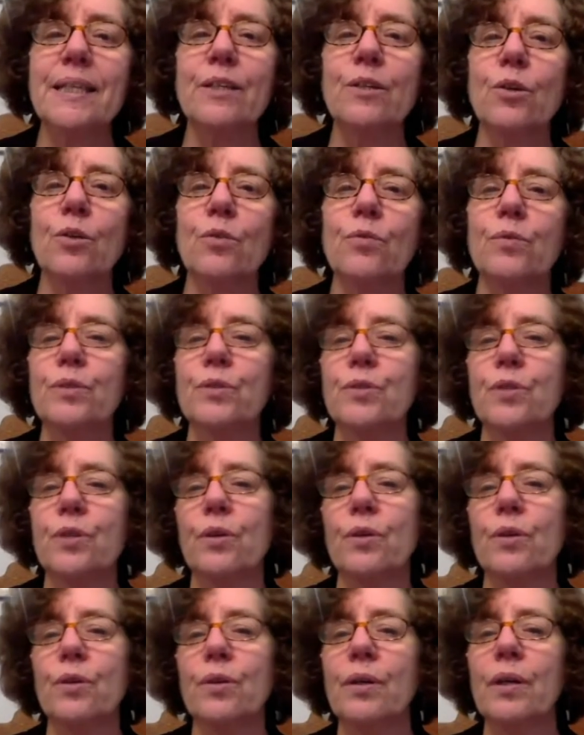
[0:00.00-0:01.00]
it over to
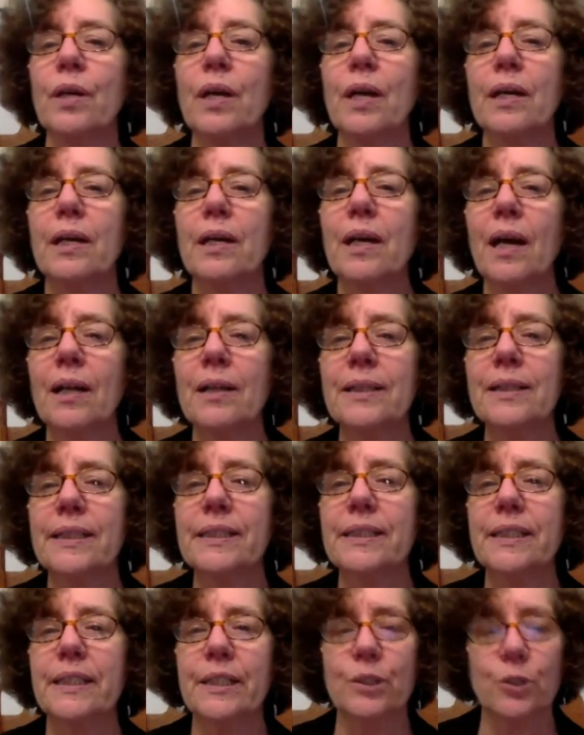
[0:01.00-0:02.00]
her
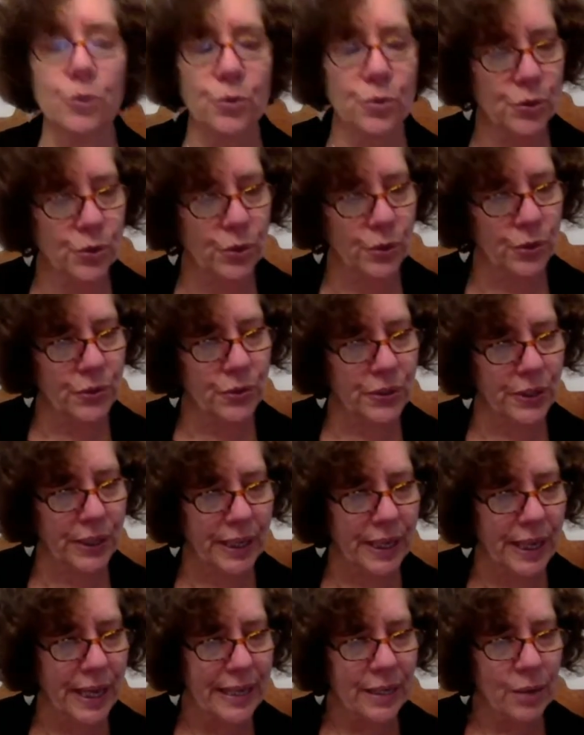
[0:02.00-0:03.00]
colleagues in New Jersey.
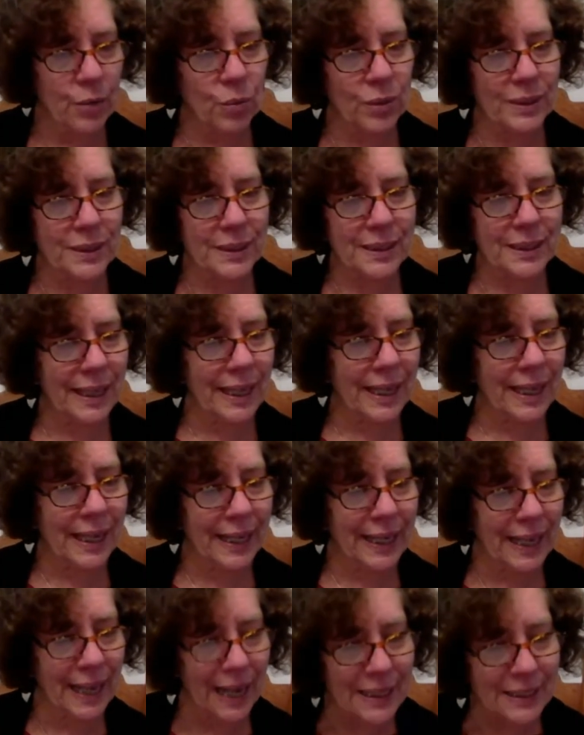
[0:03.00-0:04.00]
Now, once
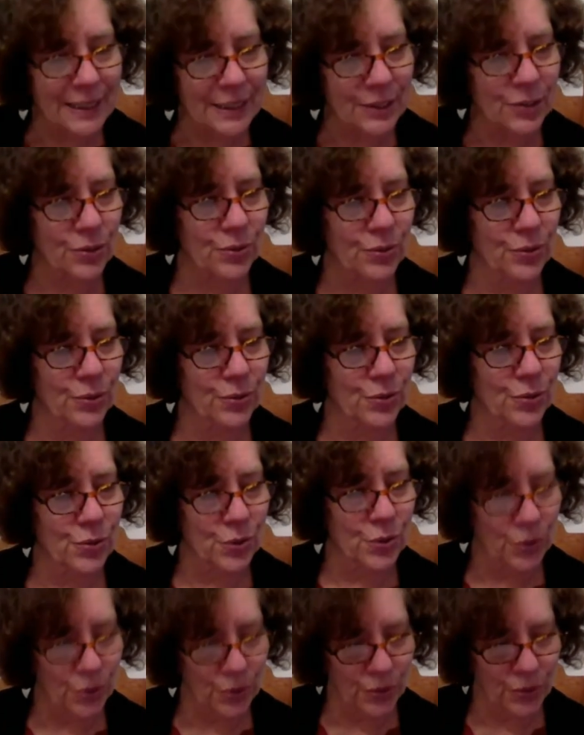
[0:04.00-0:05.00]
it got to New
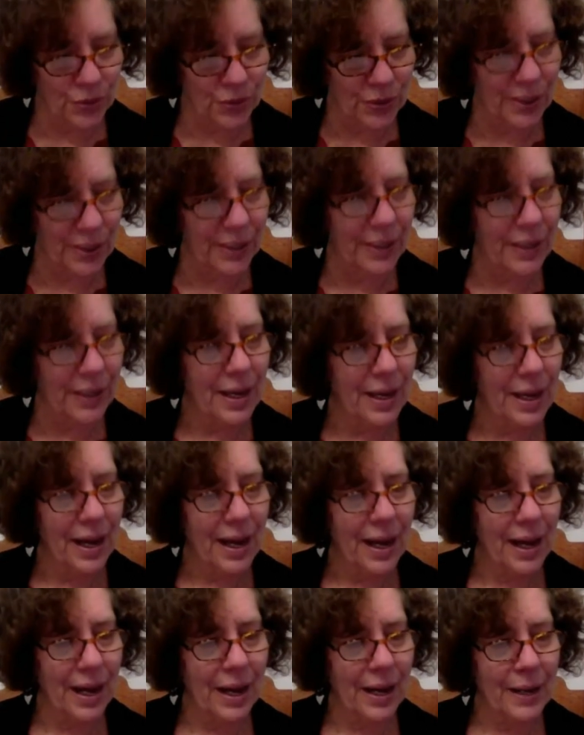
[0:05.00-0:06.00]
Jersey,
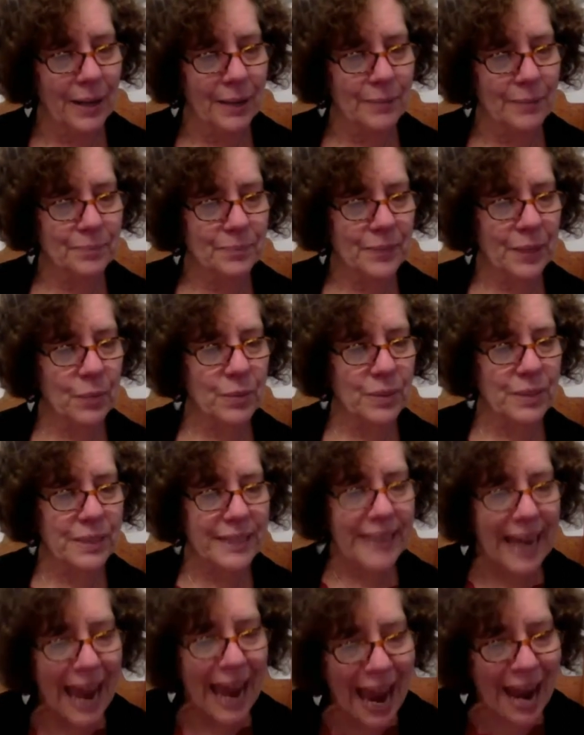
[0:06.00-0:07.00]
um, it
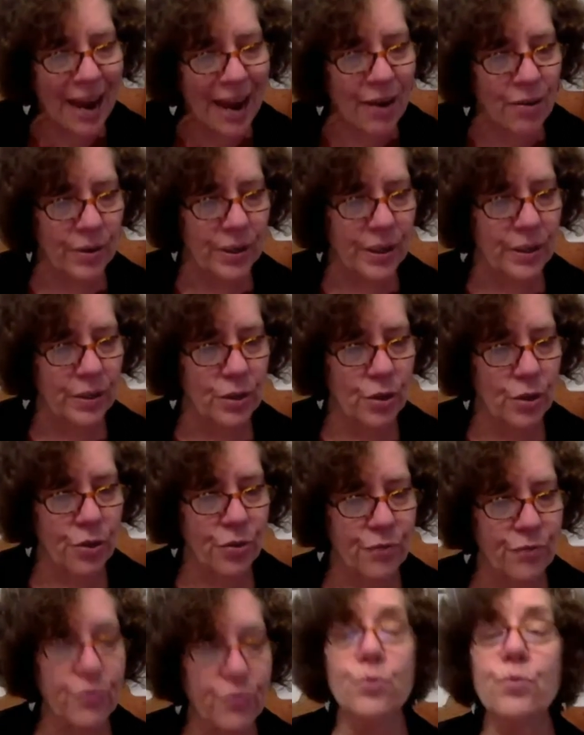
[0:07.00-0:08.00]
was carried
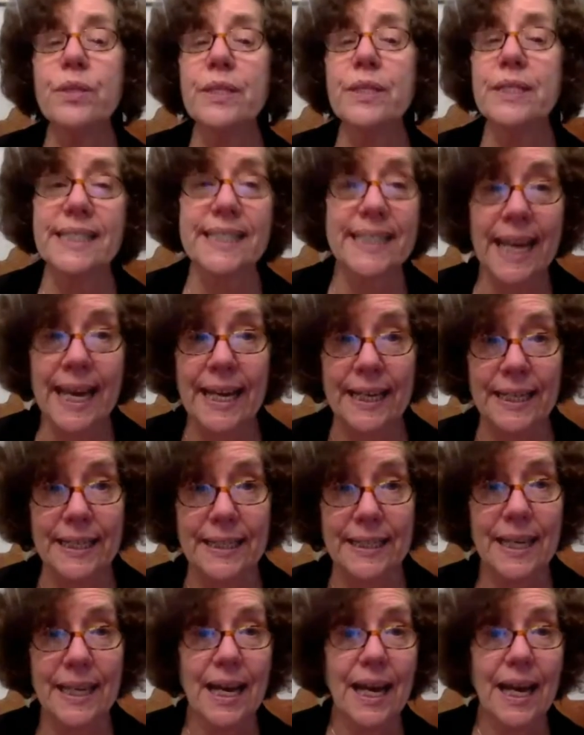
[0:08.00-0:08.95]
through the state.